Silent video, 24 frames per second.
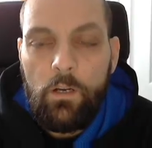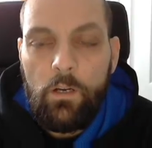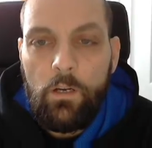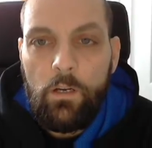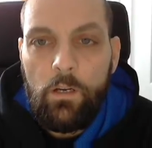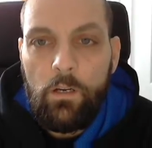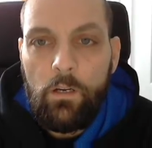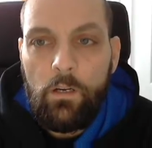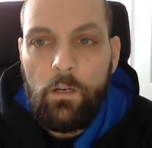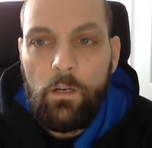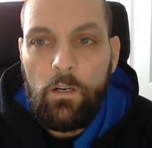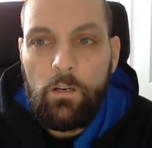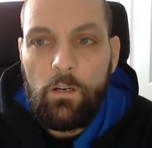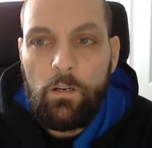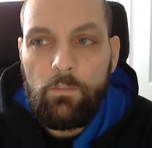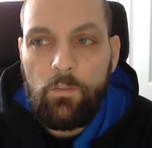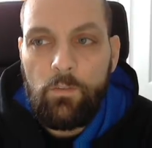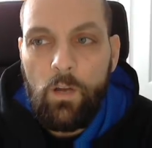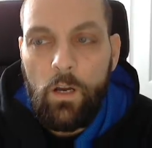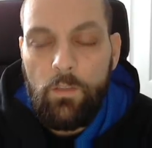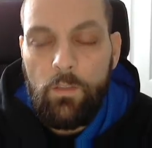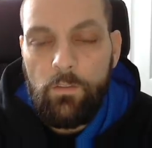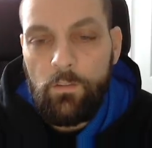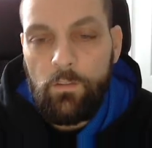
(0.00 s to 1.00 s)
I've
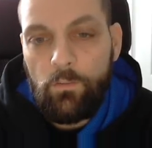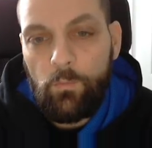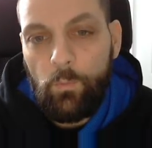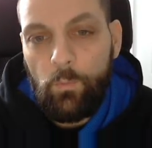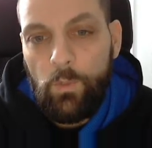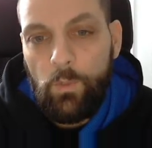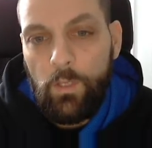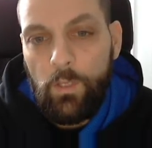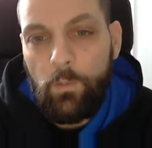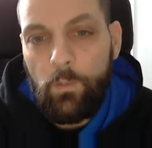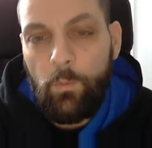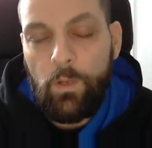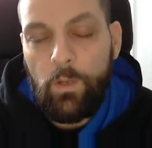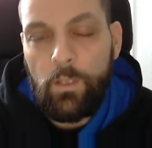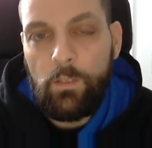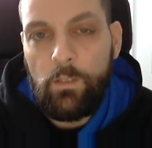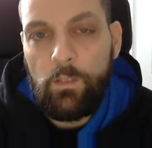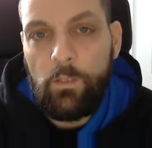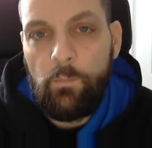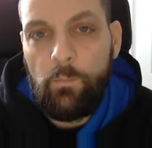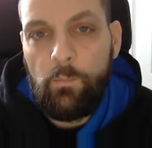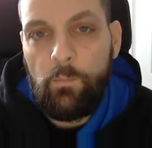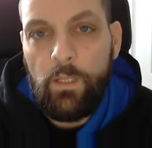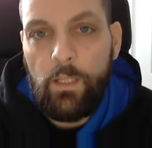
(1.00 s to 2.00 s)
gone this week. I went a
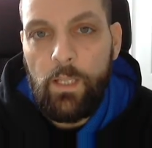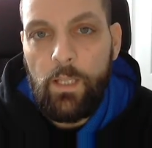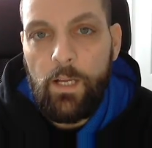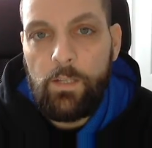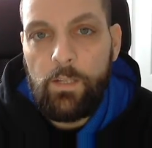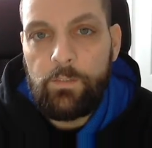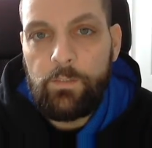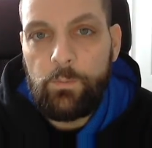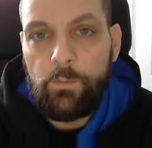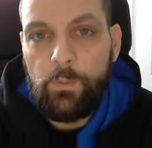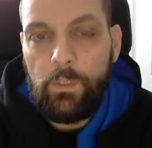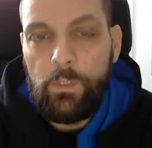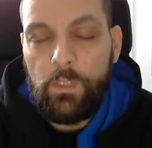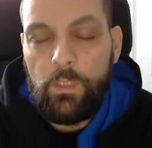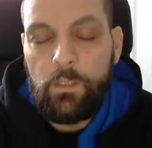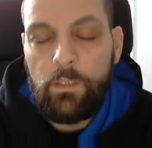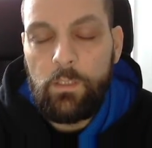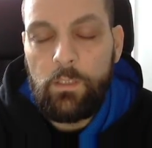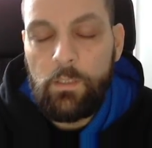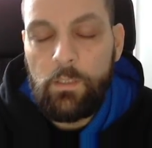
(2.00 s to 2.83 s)
little bit last week.